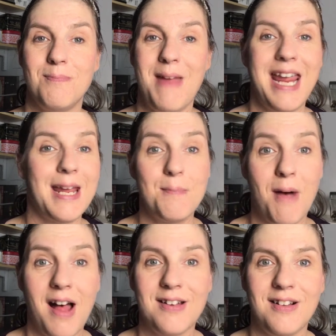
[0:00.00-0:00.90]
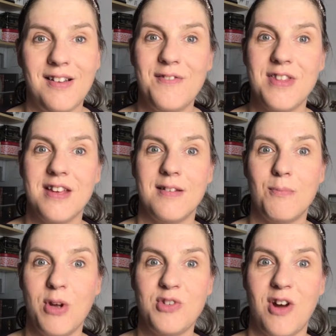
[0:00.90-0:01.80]
make and model of the
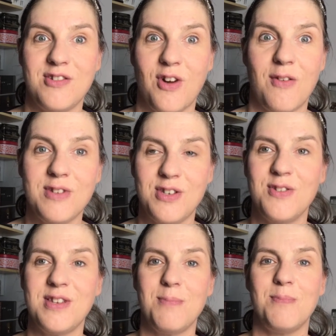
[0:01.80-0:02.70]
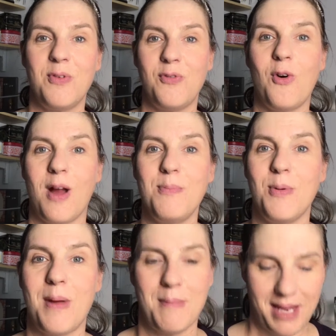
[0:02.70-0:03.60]
moisturizer I was using before I
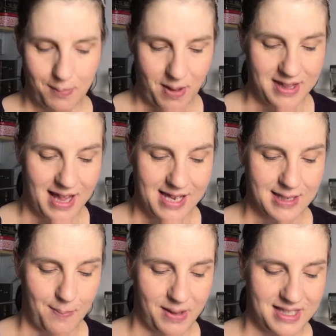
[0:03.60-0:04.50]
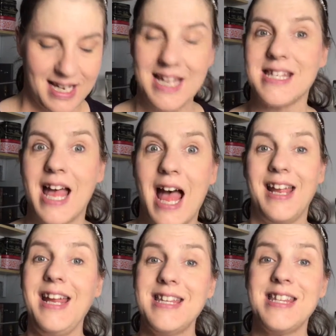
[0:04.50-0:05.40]
put my makeup on the last couple of days.
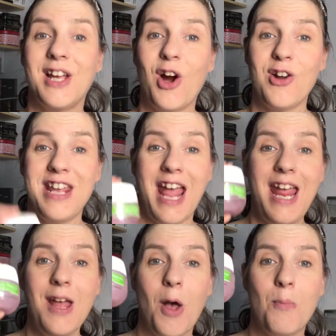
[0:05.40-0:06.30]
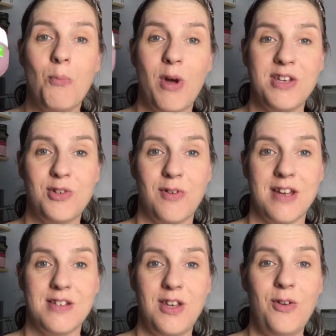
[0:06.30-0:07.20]
It's the Garnier Moisture
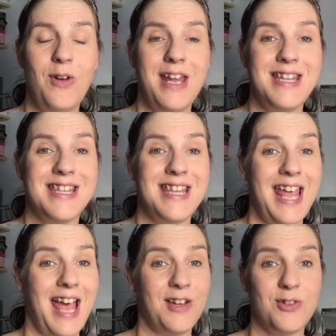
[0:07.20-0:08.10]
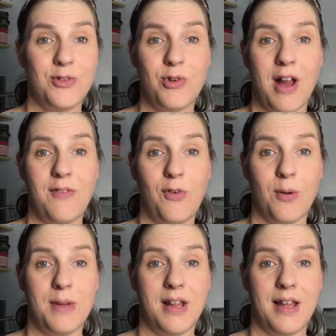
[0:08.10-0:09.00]
Rescue. It's the extra dry
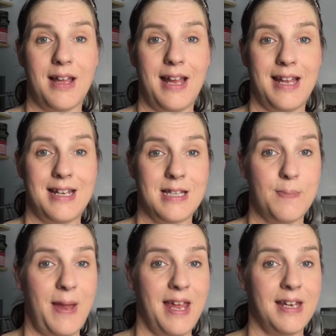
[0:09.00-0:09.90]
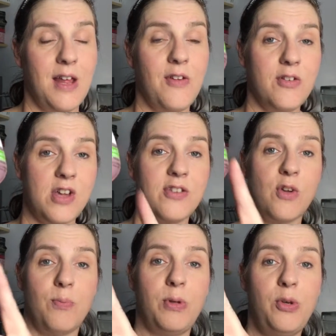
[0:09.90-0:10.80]
formula, and it's pink. Now there's
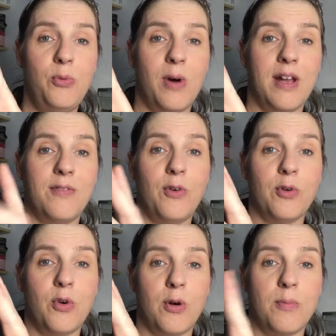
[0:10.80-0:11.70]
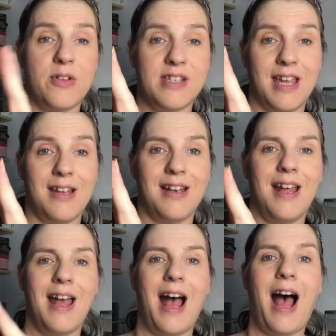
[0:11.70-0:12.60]
also a blue one for normal skin.
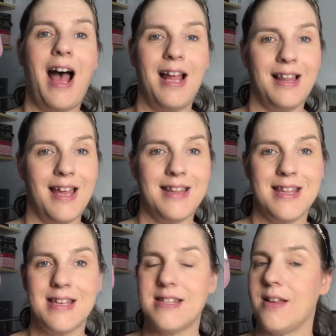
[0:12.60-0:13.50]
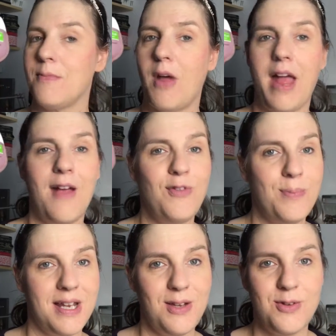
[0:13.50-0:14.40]
I like this.
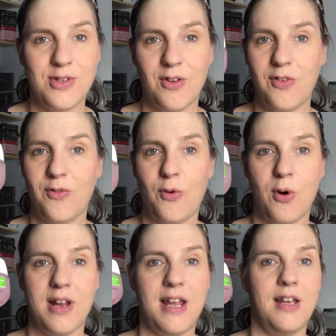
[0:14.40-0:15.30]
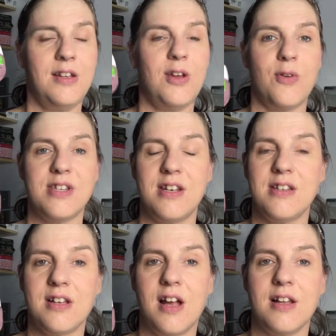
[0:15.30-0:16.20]
Everybody who's over 40 knows that
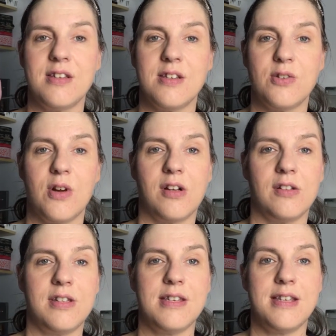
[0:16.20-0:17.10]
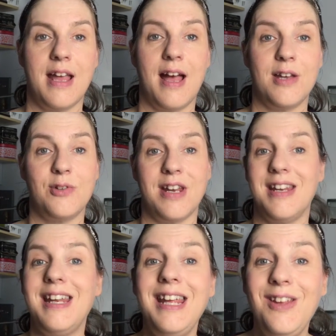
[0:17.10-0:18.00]
it's a constant struggle to stay
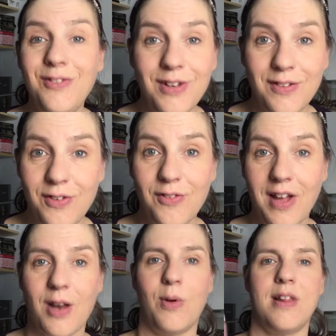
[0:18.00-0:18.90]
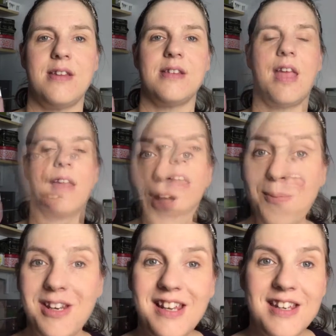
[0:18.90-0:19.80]
hydrated, even if you've got oily skin. Now I'm
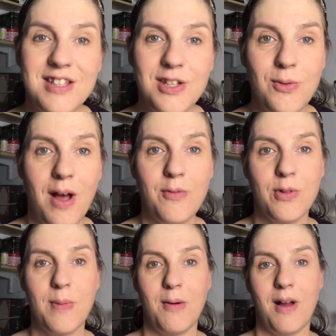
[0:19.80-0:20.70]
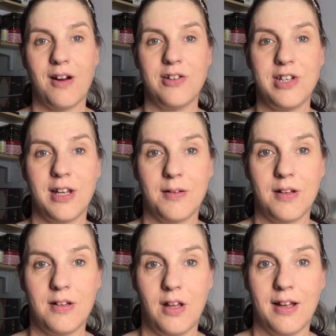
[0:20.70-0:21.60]
going to continue on with my rocker chick
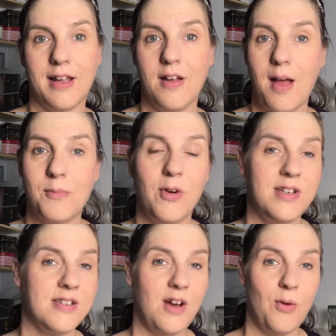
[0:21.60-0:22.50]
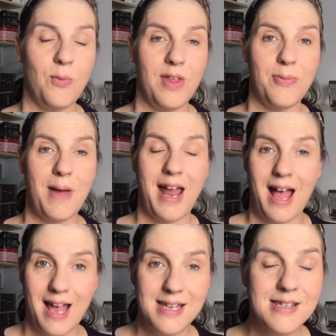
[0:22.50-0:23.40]
look. I'm going to start with my
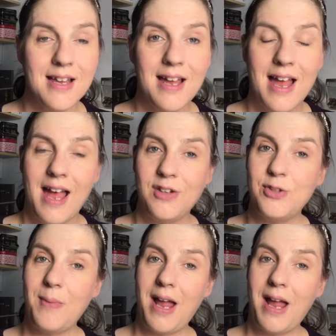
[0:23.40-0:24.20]
eyes, do